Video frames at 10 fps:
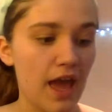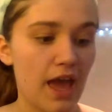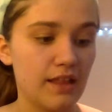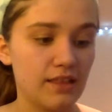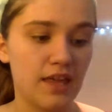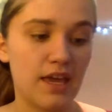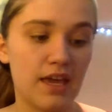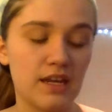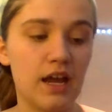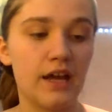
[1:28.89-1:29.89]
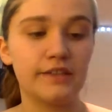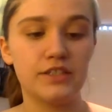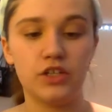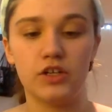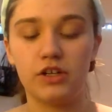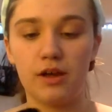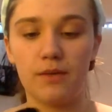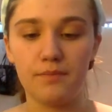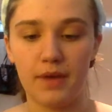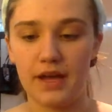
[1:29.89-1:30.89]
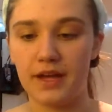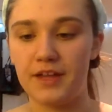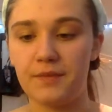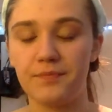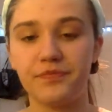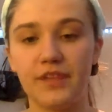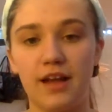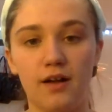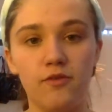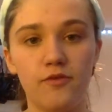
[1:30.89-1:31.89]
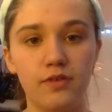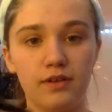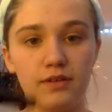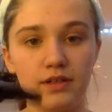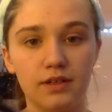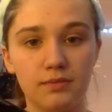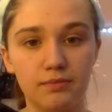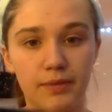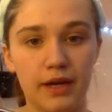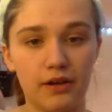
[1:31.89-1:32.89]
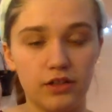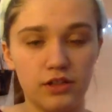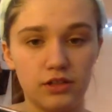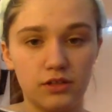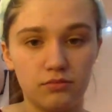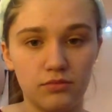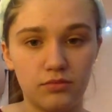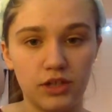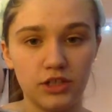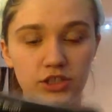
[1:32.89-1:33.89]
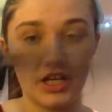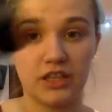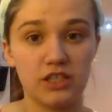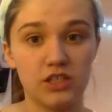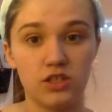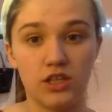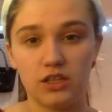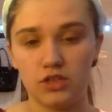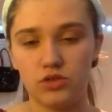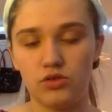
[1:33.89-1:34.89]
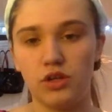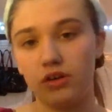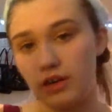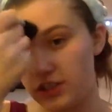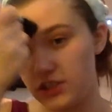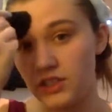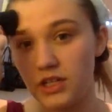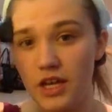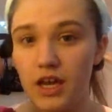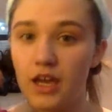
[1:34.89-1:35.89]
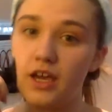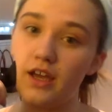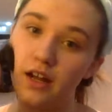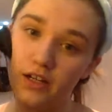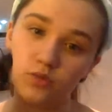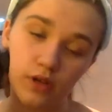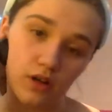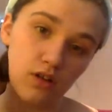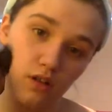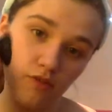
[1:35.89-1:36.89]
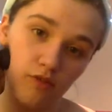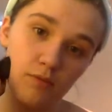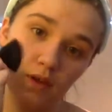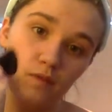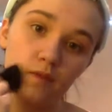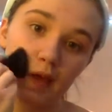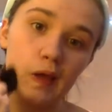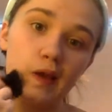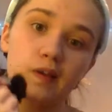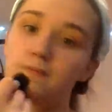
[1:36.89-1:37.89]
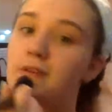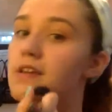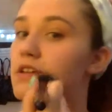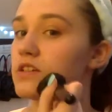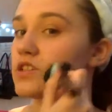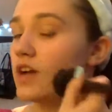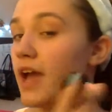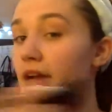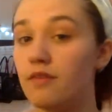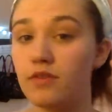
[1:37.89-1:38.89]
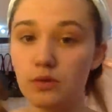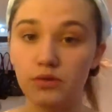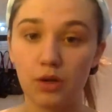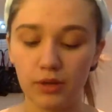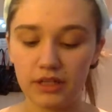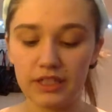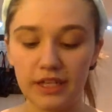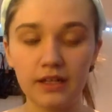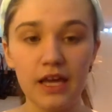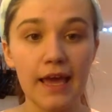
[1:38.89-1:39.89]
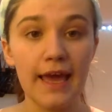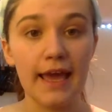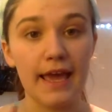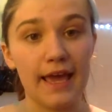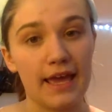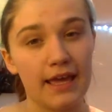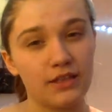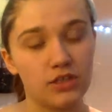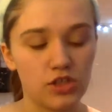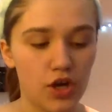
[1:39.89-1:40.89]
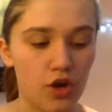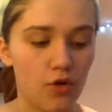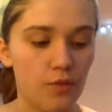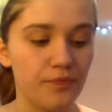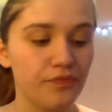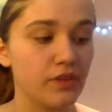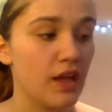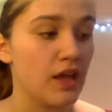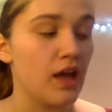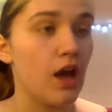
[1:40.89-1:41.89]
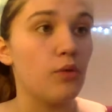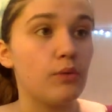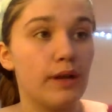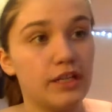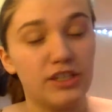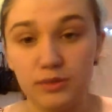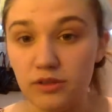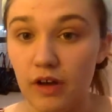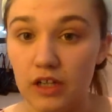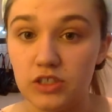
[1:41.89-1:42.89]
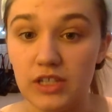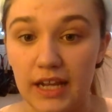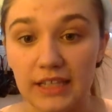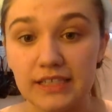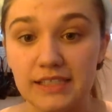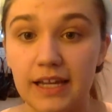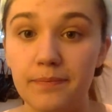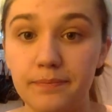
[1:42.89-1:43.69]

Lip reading: And then I took my e.l.f. powder brush, and this is in the Studio Collection, and I just went all over my face, making sure everything was all blended in. And so we're ready to move on to the next step.